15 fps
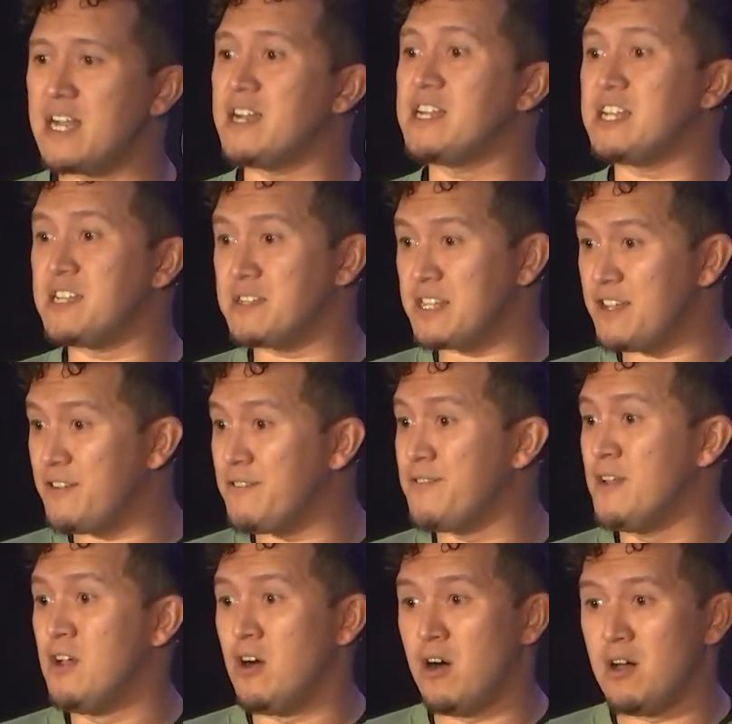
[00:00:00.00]
I need to give
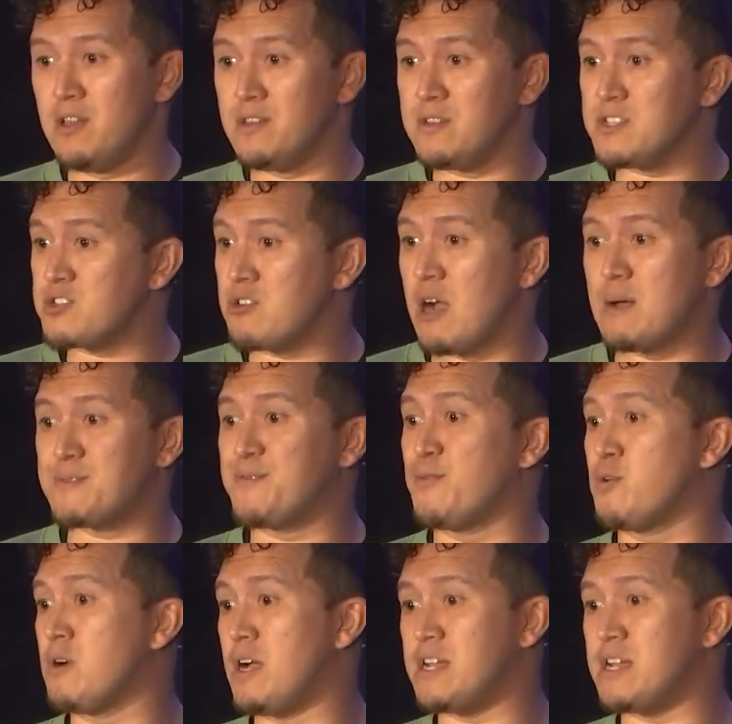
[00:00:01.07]
all of these crops for.